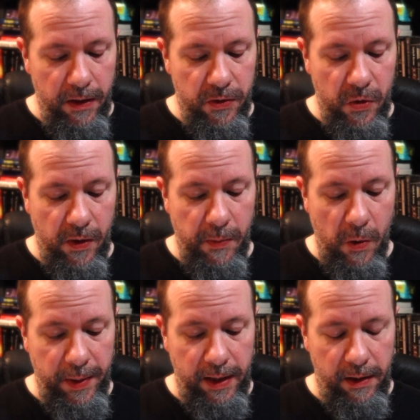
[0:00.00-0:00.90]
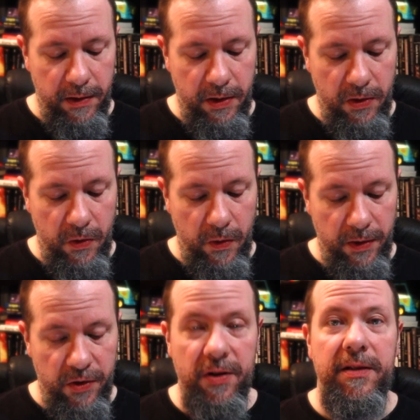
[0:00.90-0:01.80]
So I'm hoping to do
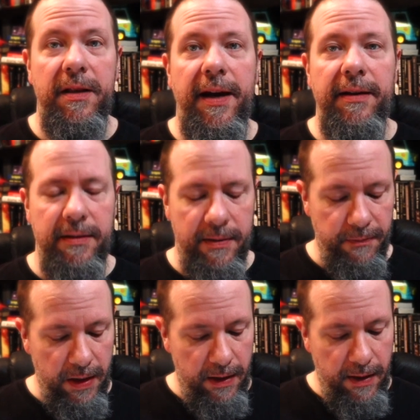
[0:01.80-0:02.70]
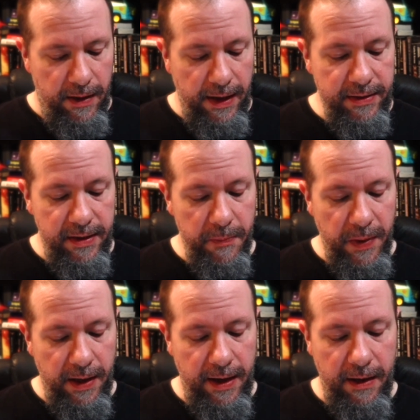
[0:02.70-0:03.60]
just that. Next up,
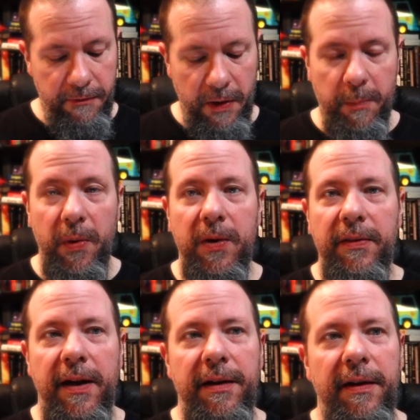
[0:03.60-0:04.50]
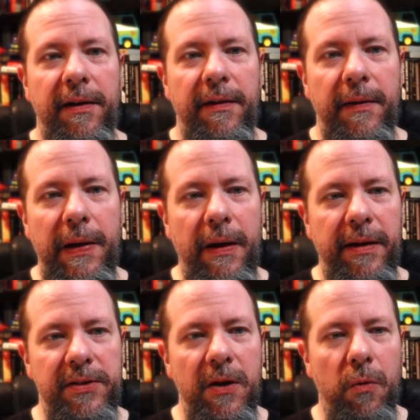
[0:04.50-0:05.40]
I have a book that I
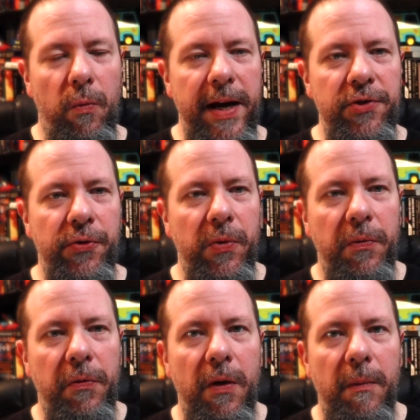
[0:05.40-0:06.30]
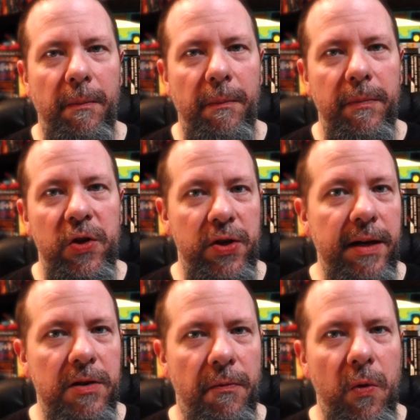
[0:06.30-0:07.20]
saw Rachel from
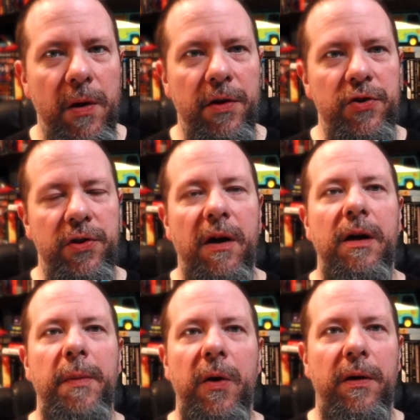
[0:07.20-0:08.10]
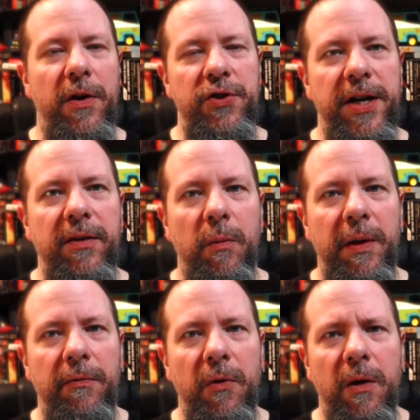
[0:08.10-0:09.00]
Shades of Orange talk about on her channel
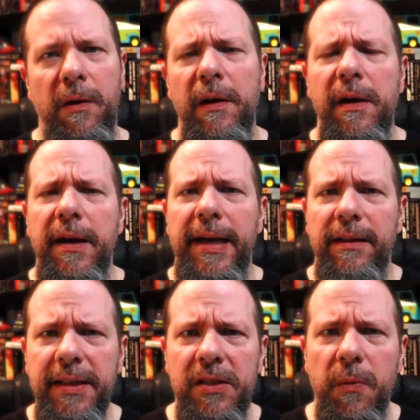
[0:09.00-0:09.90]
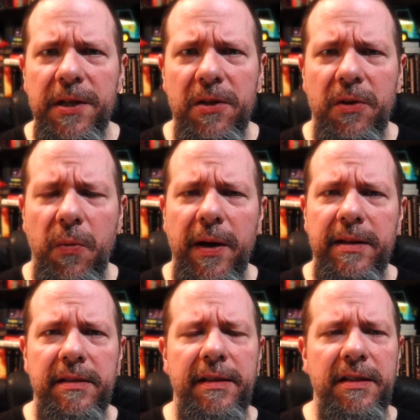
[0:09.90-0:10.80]
before, at least once or
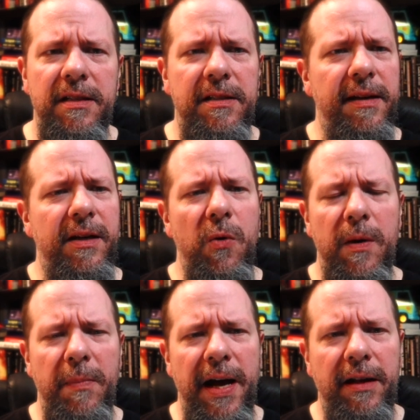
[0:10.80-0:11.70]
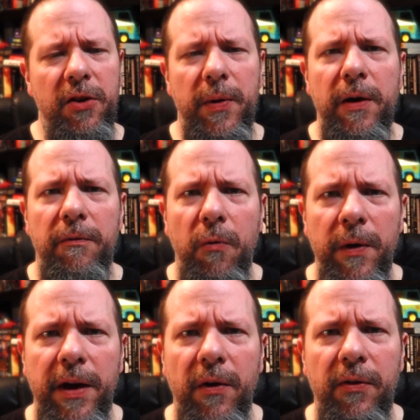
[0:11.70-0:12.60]
twice. And this is like going back 3 or 4
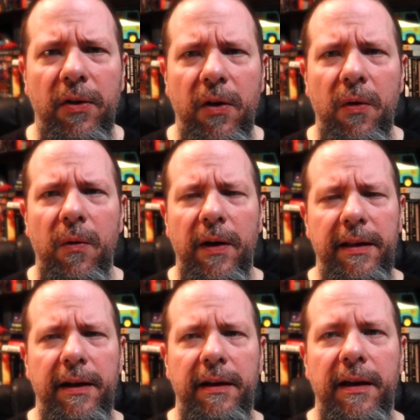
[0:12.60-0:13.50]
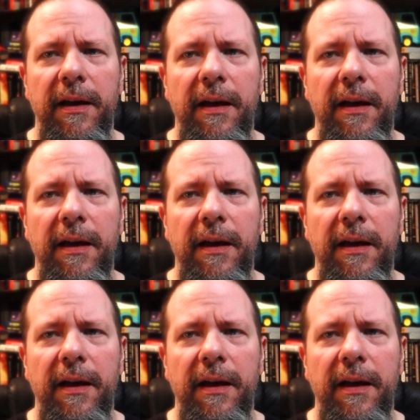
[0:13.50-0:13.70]
years ago, I think.